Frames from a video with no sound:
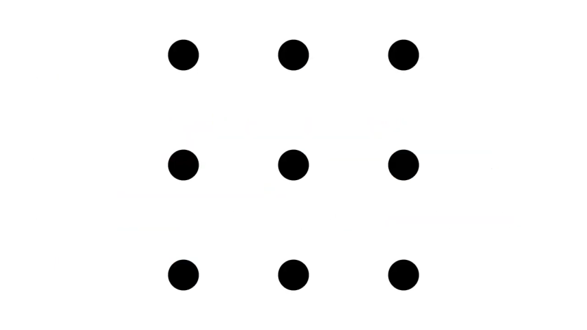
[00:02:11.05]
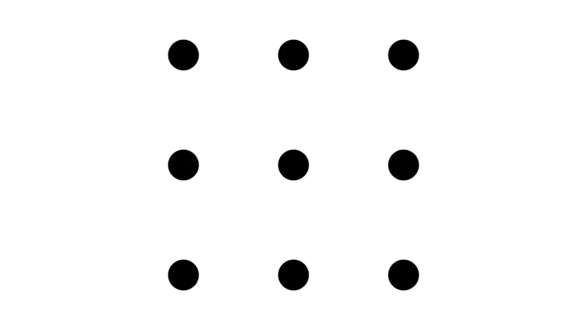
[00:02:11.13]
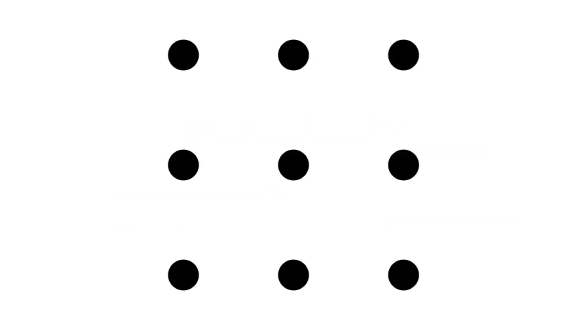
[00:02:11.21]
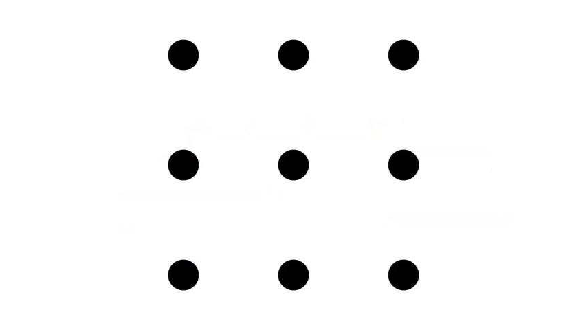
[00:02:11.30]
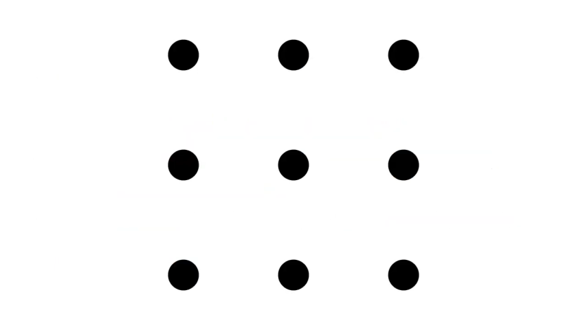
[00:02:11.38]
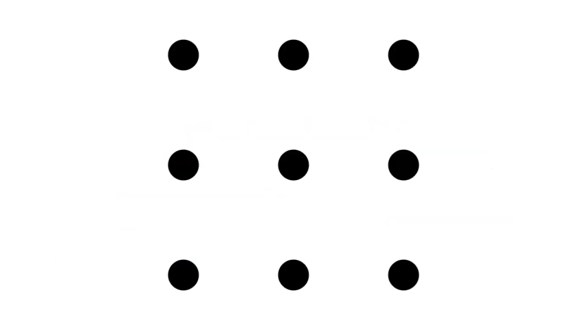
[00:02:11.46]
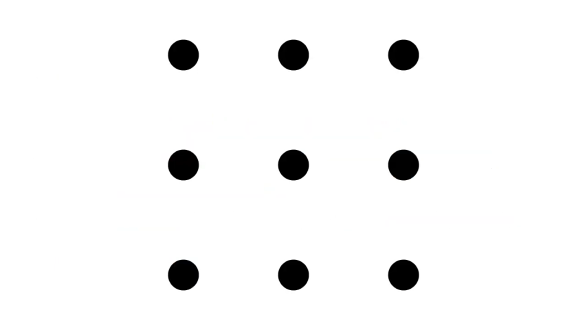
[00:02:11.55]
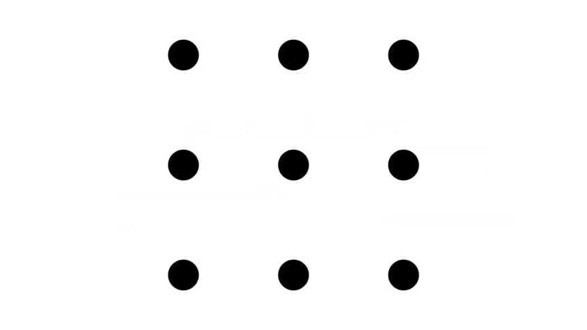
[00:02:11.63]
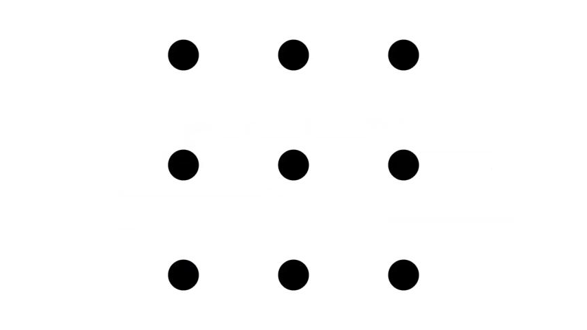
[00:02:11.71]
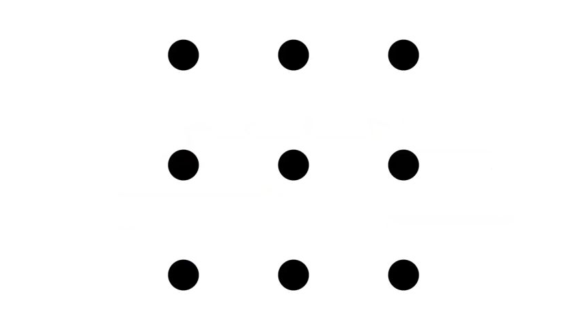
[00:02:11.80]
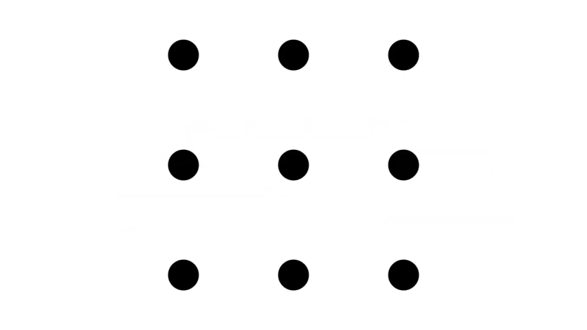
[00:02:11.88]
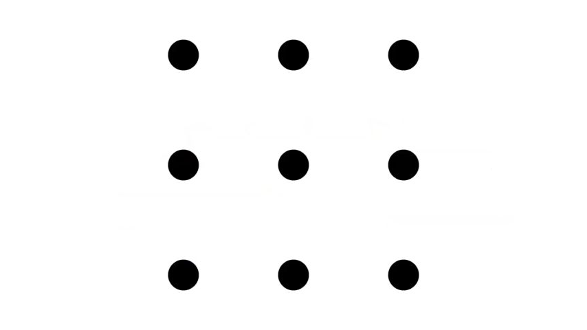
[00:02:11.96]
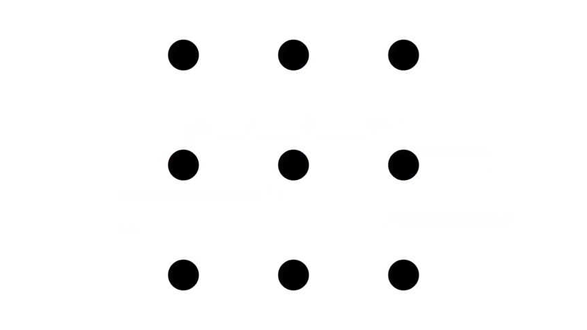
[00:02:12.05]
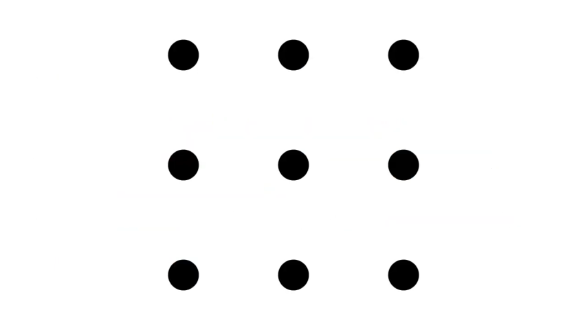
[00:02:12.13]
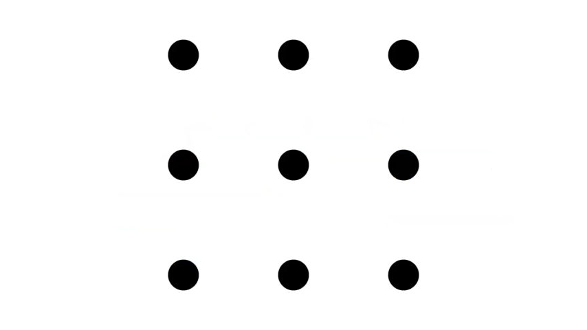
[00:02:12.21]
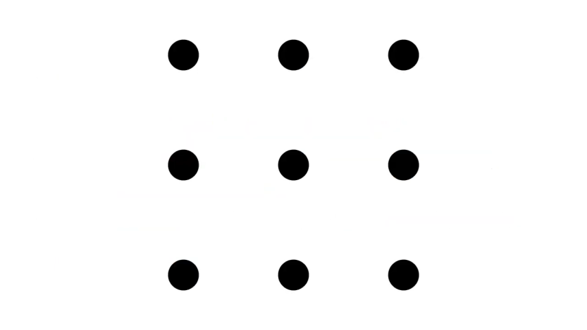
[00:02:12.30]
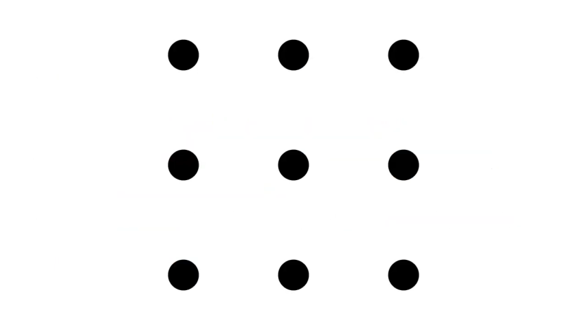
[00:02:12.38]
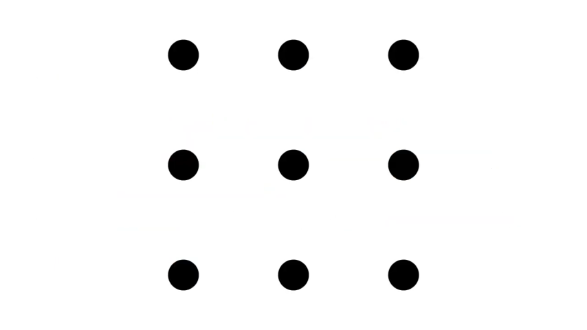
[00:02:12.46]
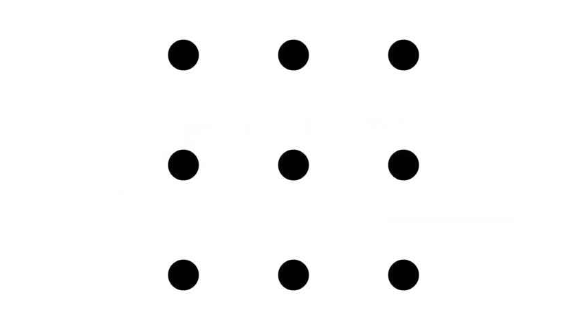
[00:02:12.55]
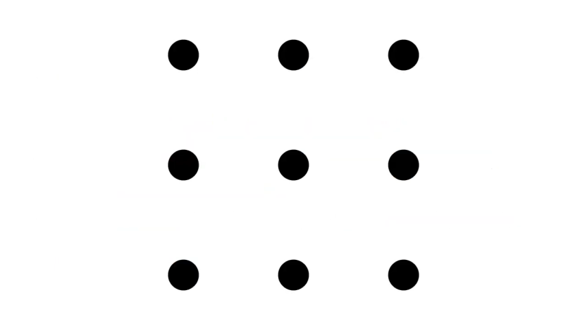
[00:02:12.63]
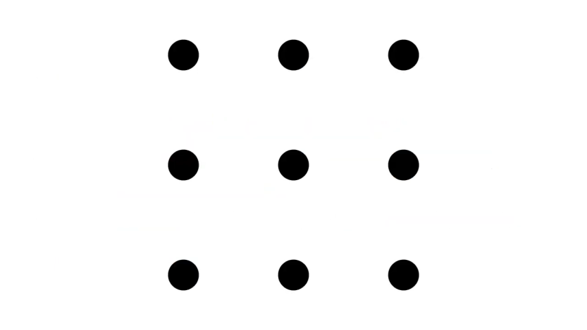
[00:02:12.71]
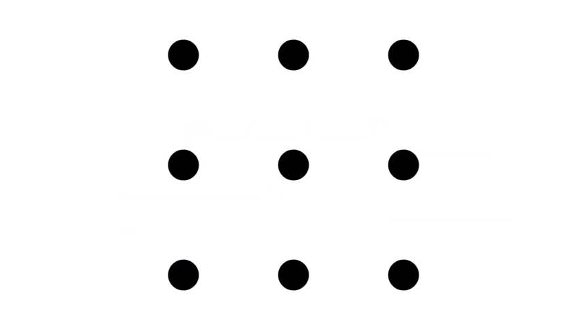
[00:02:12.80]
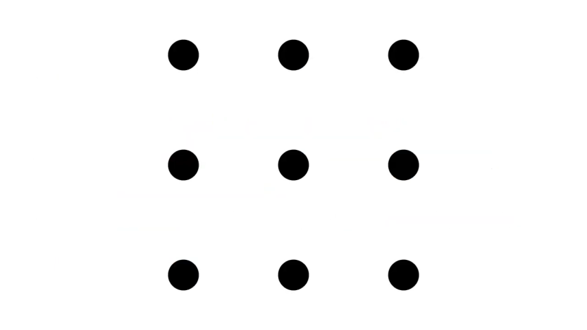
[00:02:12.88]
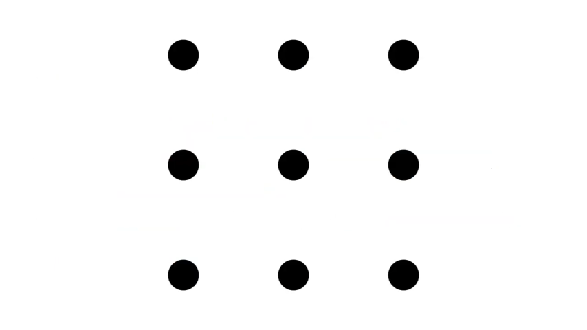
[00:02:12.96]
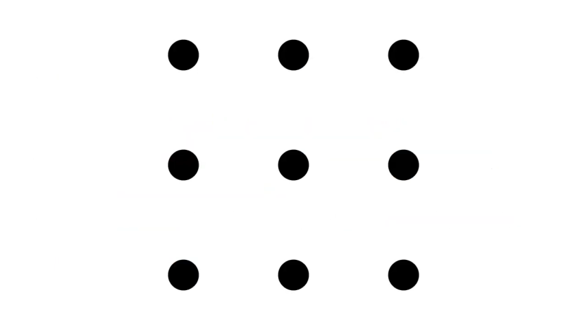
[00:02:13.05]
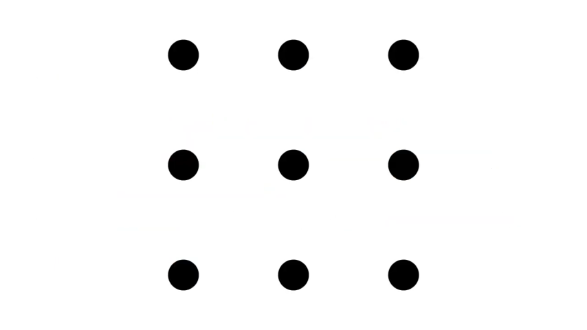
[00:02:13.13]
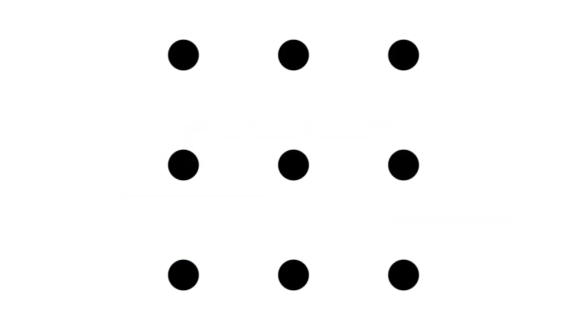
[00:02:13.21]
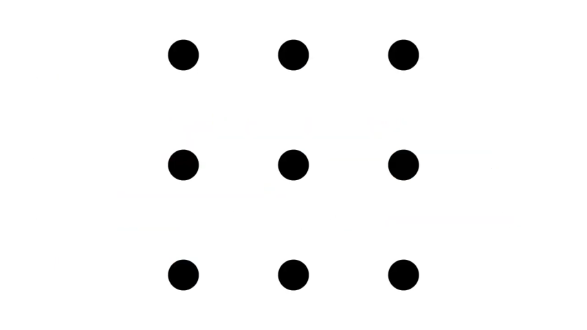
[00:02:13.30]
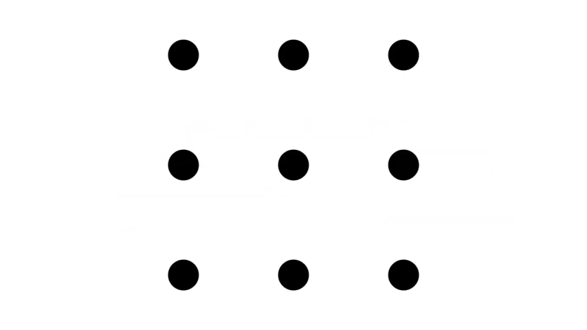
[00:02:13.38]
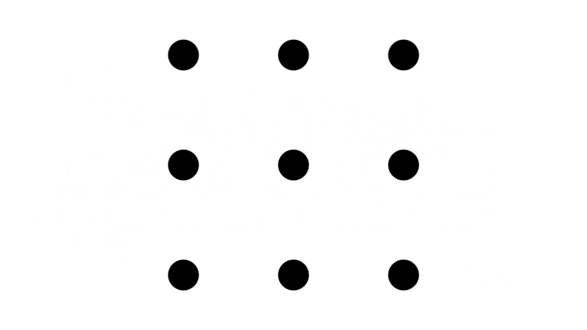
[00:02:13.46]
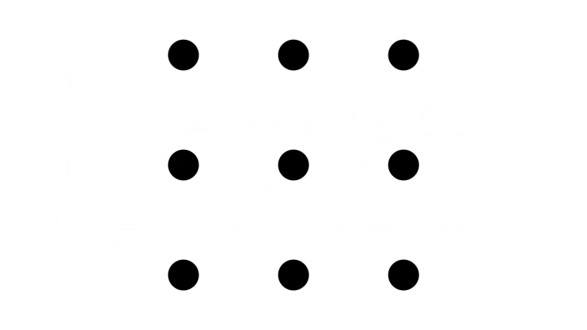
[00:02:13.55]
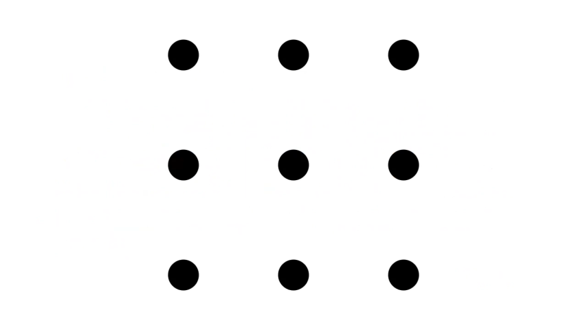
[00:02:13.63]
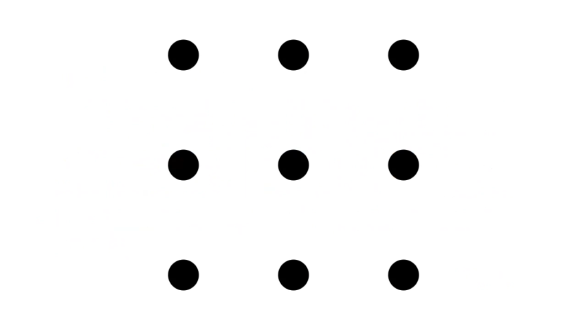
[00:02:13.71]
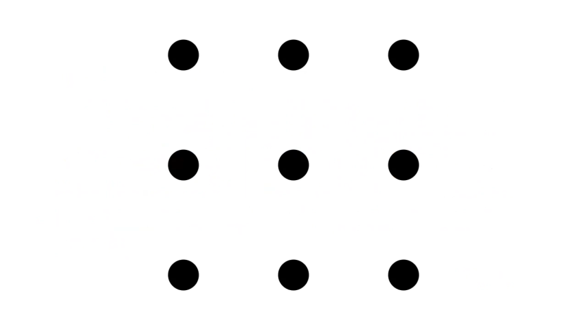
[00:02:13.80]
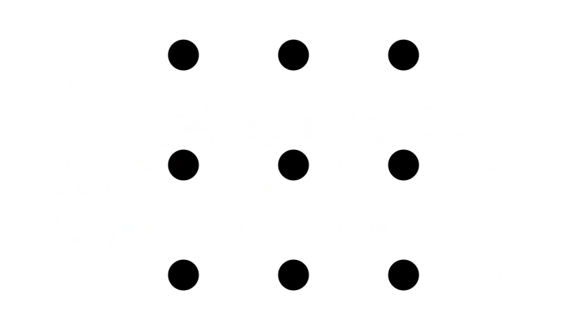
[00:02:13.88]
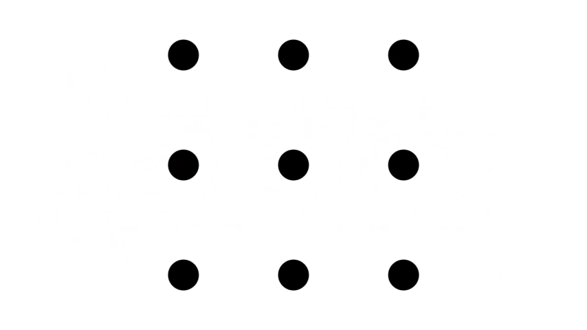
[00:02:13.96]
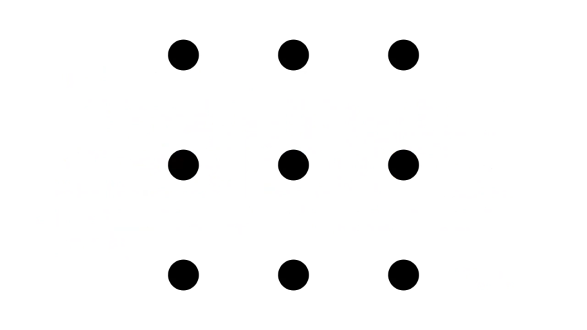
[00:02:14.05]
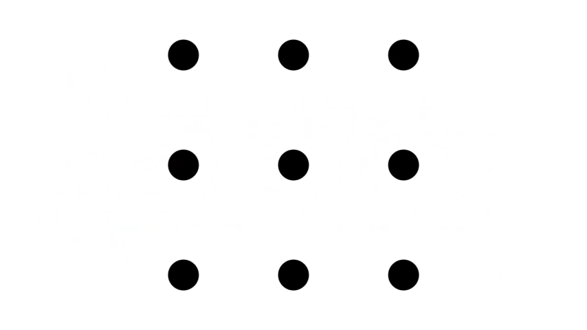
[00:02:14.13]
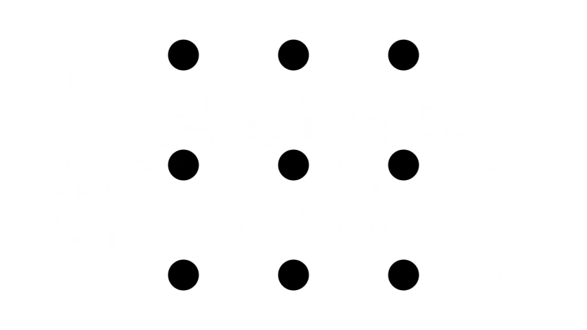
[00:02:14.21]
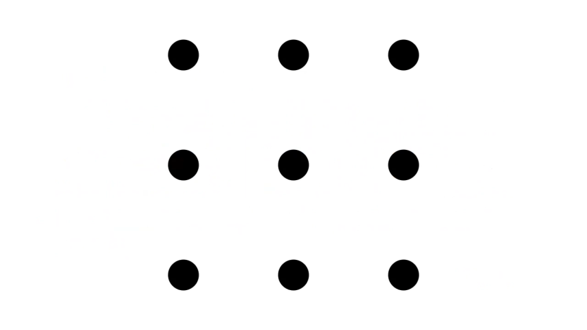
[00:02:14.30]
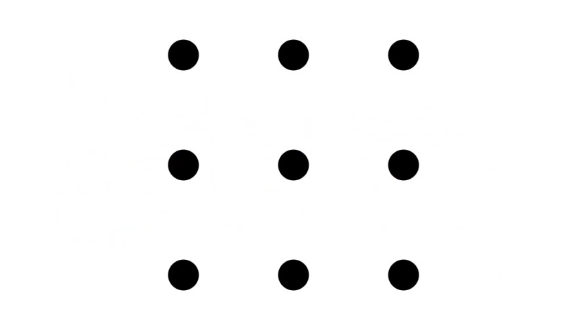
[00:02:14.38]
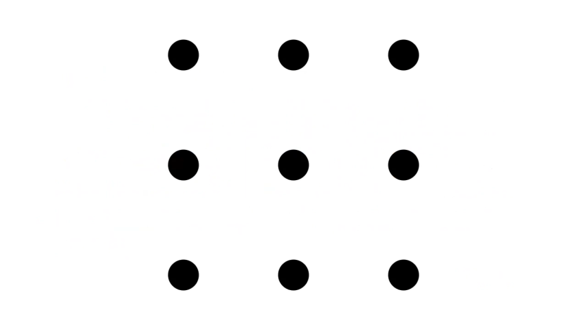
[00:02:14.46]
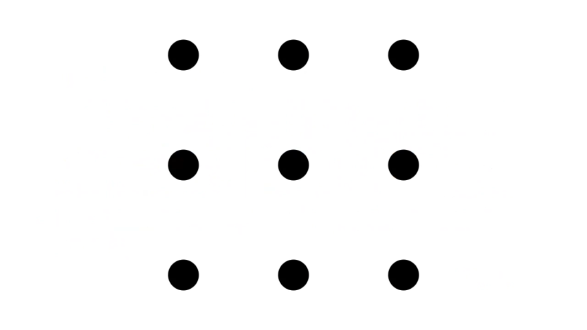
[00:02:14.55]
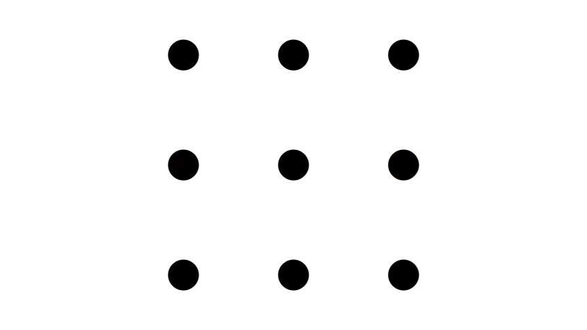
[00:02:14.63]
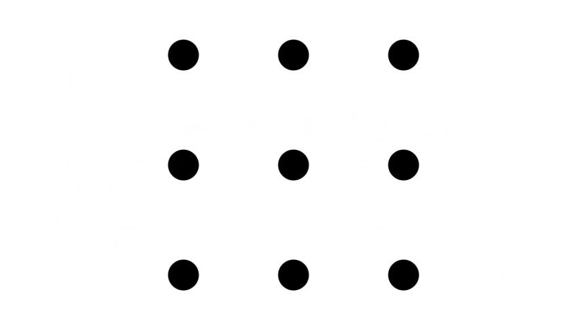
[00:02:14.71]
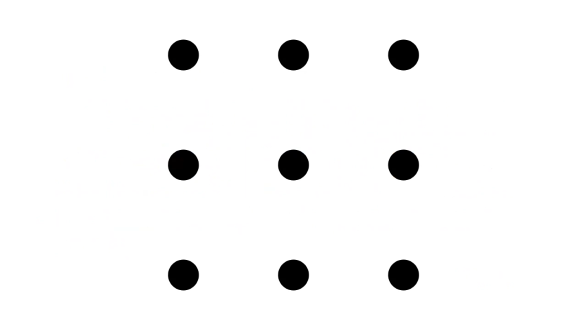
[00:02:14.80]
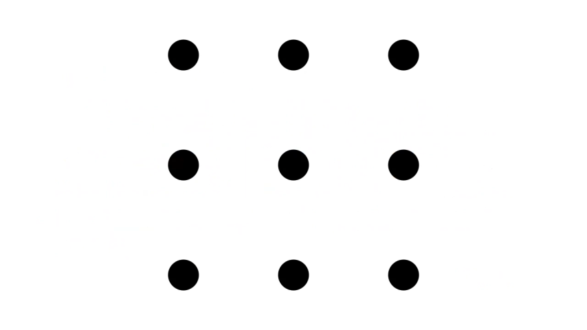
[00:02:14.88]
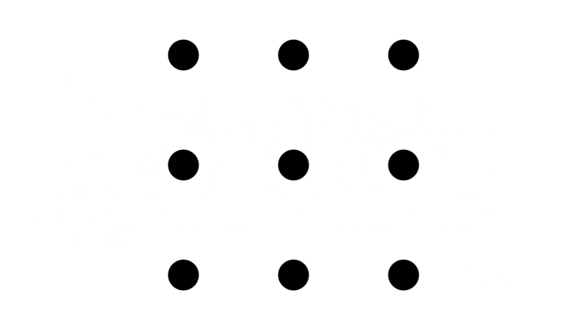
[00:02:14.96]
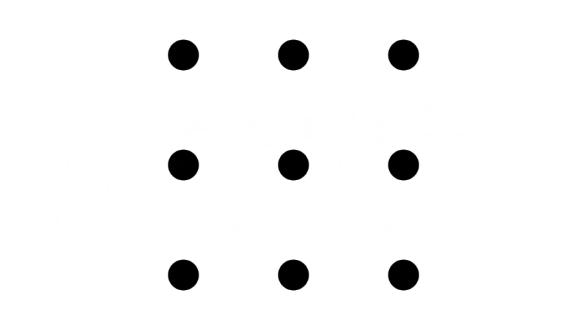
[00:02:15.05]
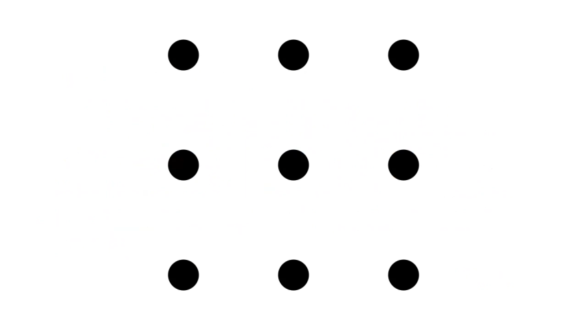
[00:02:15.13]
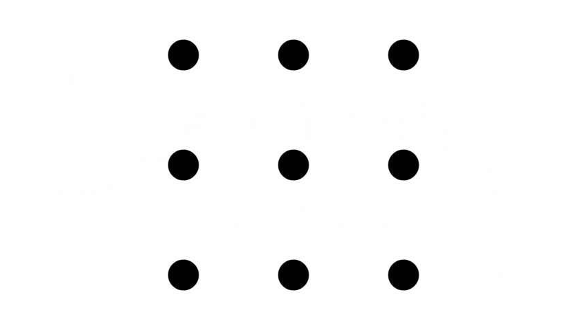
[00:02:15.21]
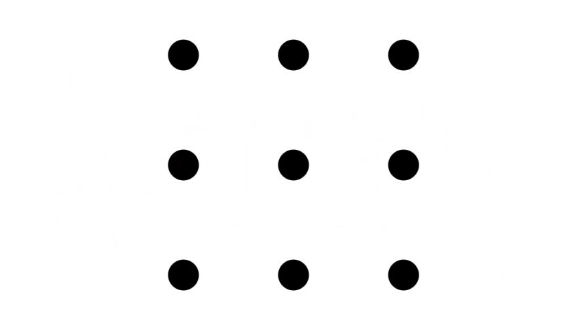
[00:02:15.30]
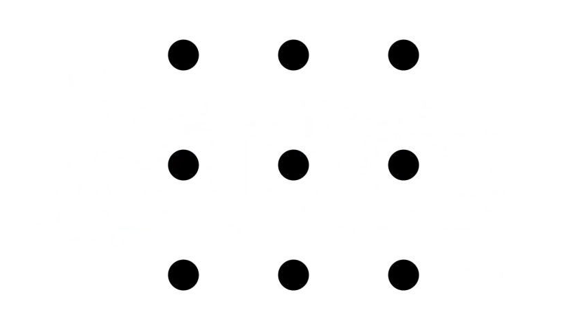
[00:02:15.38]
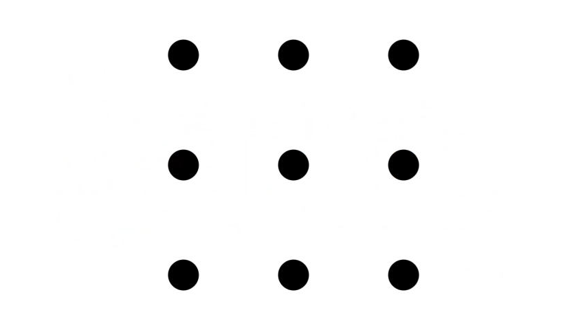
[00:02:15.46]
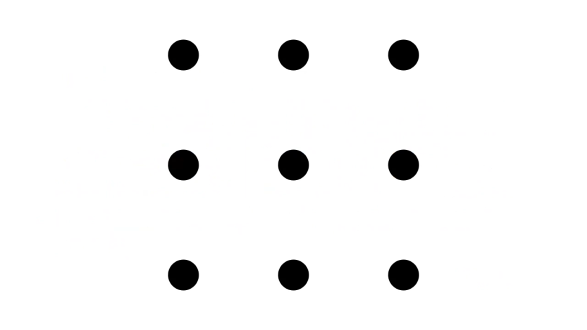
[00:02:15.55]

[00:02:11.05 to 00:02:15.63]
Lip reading: [unreadable: no face in view]